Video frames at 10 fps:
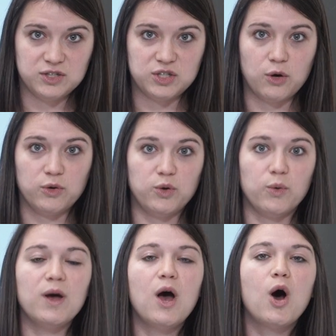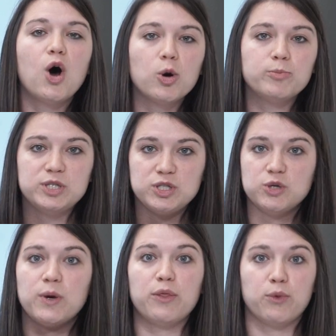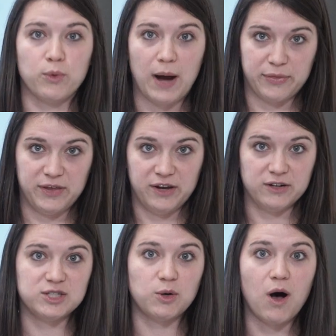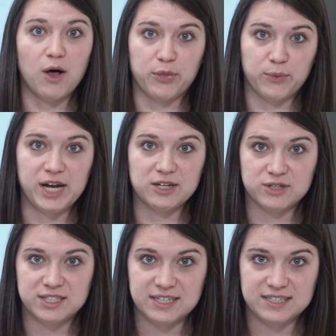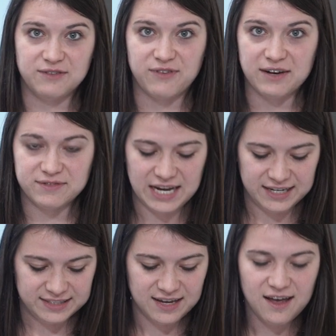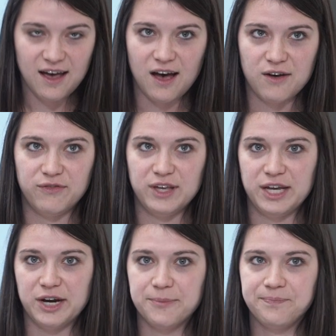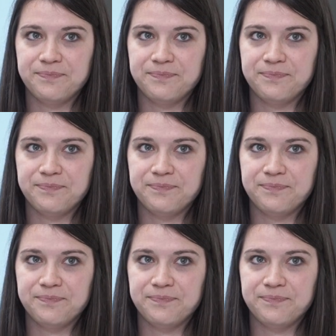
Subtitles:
So you hope to do it throughout the year, so all 365 days of the year.